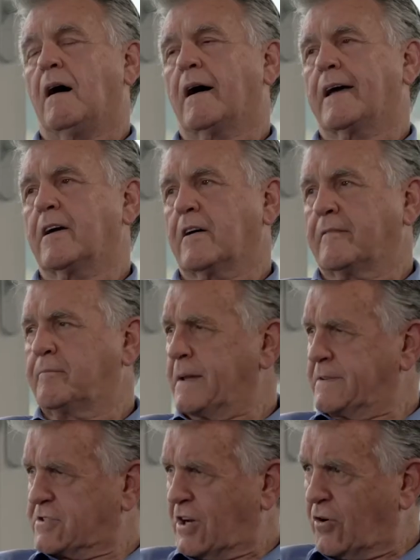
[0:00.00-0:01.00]
I have
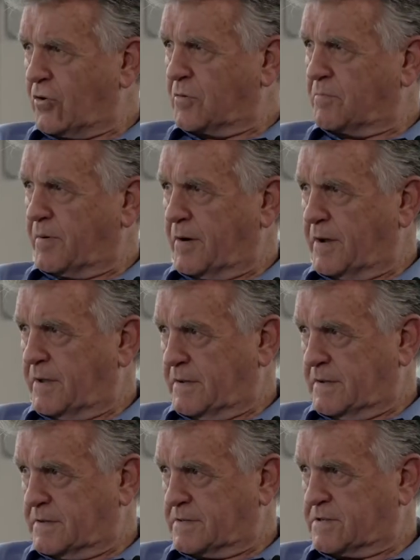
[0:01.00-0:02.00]
been told
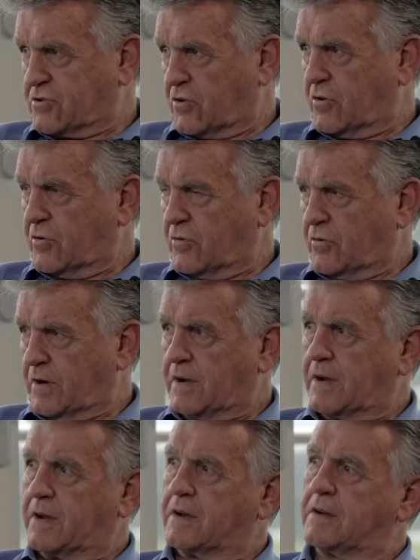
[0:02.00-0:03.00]
by
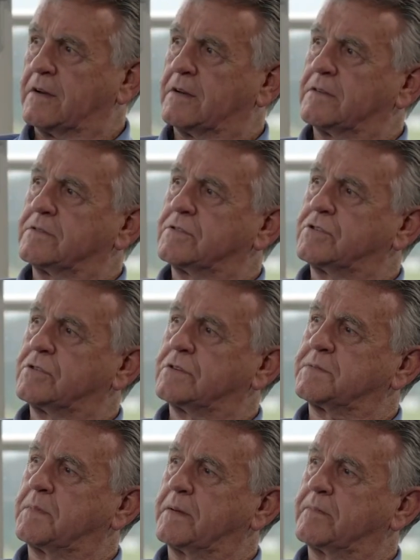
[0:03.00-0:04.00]
strong
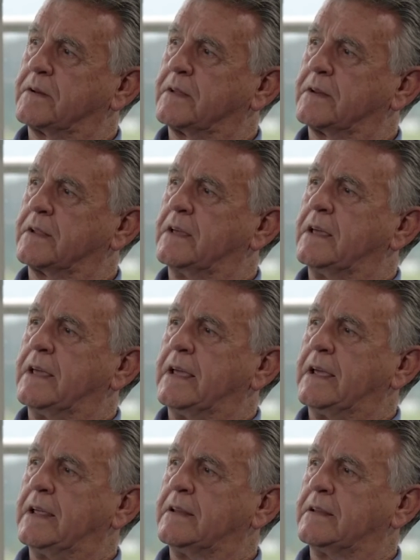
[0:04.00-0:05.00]
Jewish people that
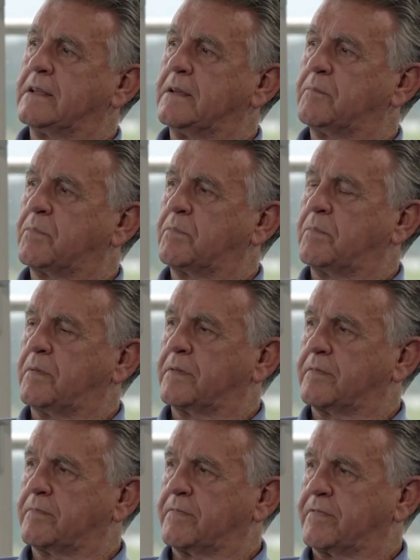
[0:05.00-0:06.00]
in
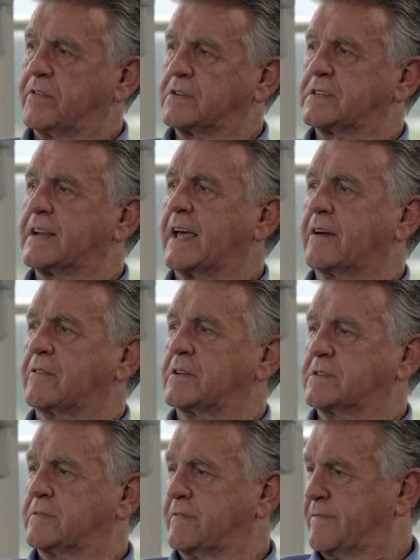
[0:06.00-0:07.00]
the first
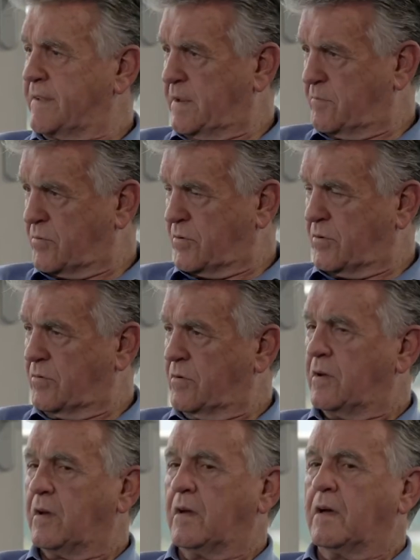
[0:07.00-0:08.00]
language of Hebrew,
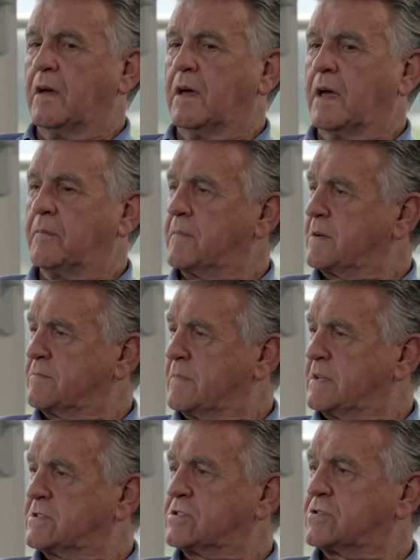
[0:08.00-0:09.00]
EMMETT
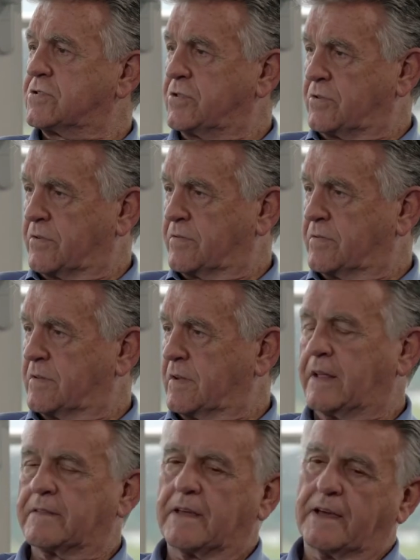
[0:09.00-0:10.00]
means truth.
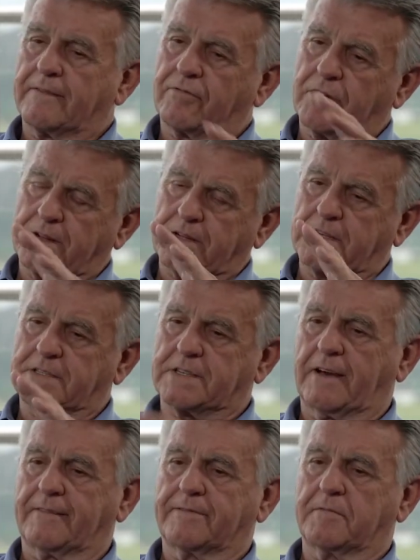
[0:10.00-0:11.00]
And they've written this
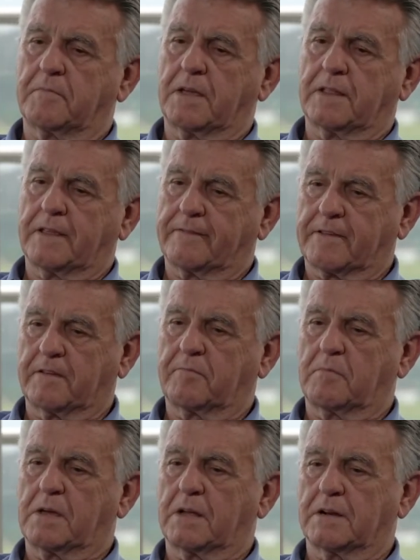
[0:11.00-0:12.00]
out for me and they've
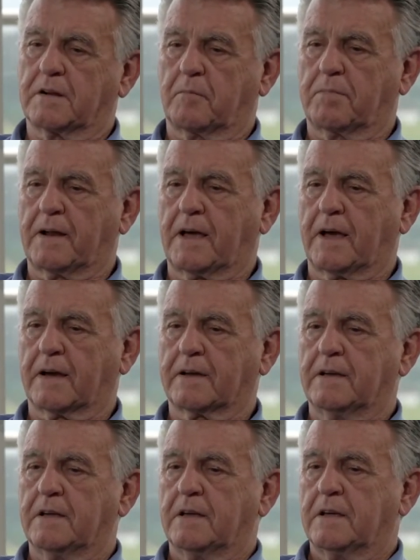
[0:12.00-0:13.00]
given me a little
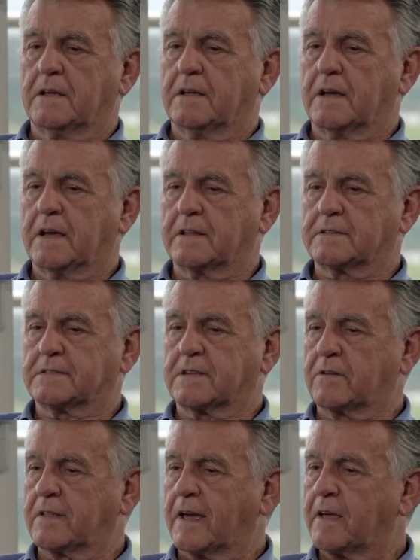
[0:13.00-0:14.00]
plaque. And
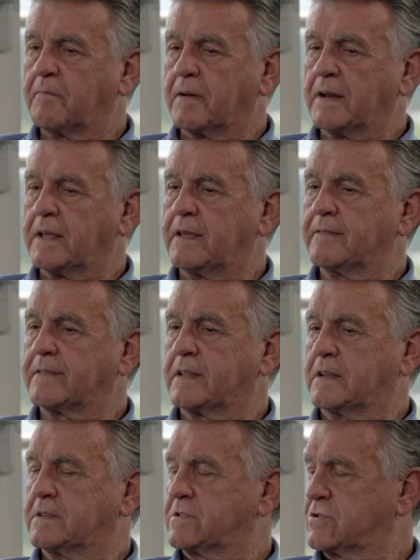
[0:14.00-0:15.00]
so they believe
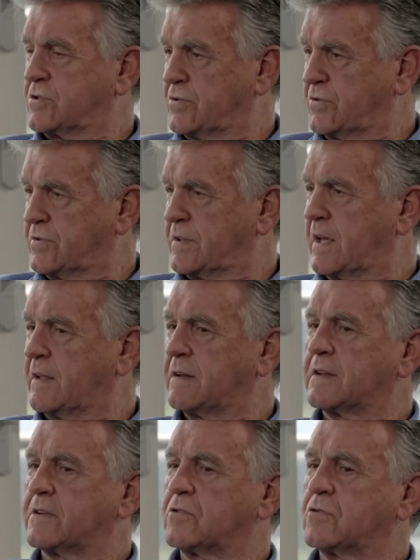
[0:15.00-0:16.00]
that it's truth,
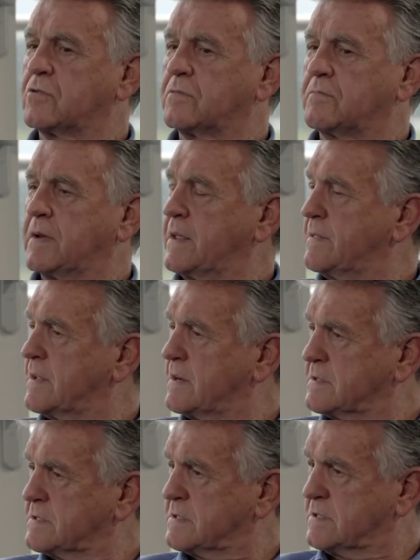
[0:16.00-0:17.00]
and it could mean that
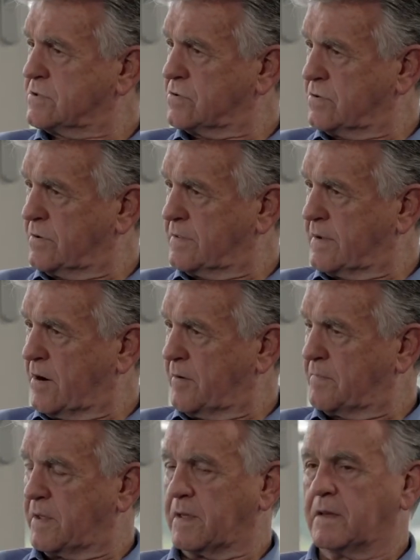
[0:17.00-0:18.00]
it's the true
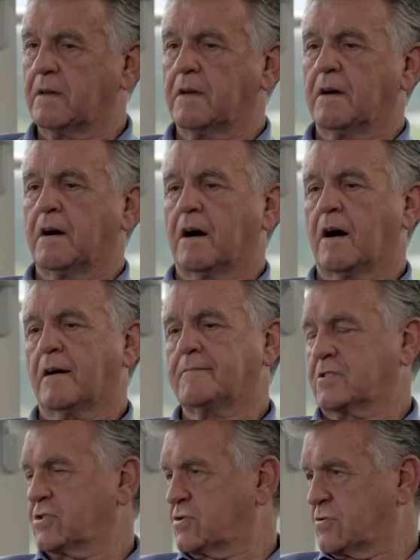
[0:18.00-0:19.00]
therapy. I'm
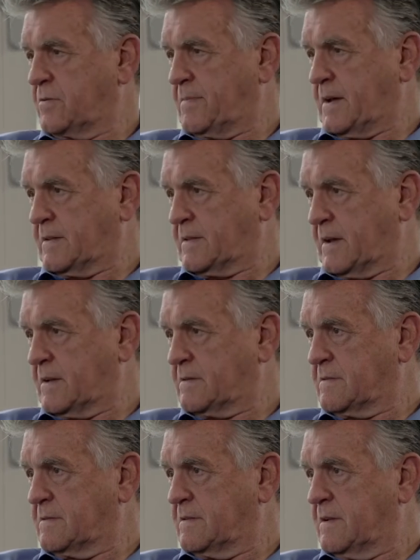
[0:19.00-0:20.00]
not sure about that,
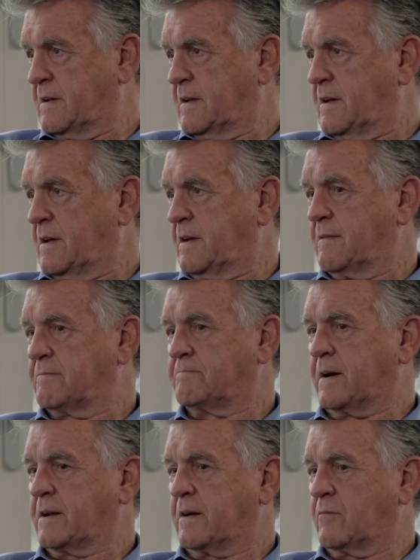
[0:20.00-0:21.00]

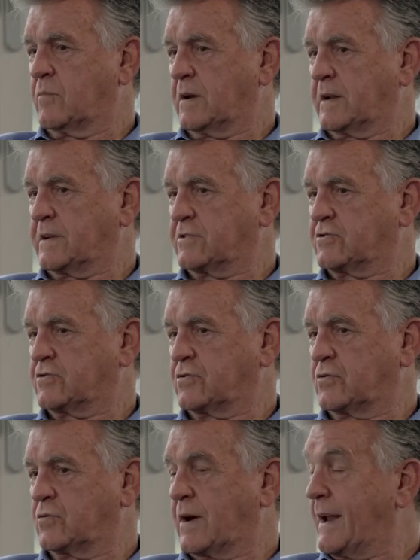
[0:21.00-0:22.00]
but I'm willing
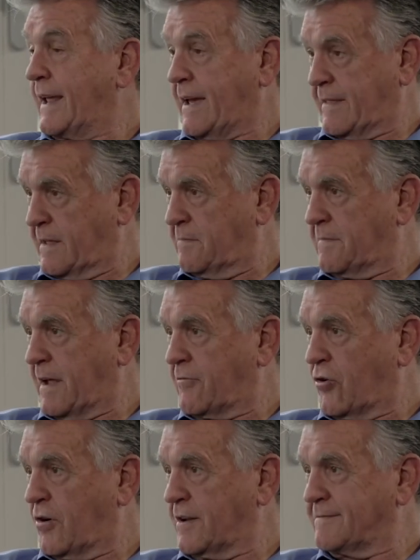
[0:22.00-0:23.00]
to allow them that
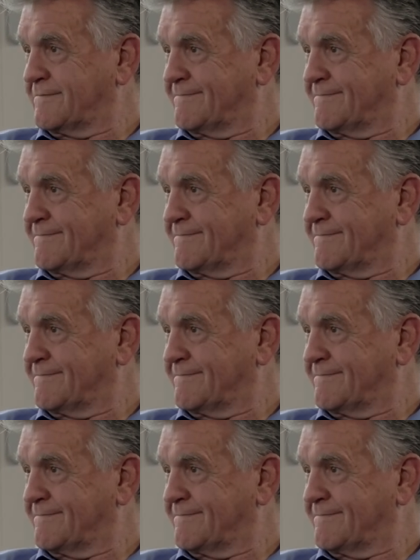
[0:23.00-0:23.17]
right.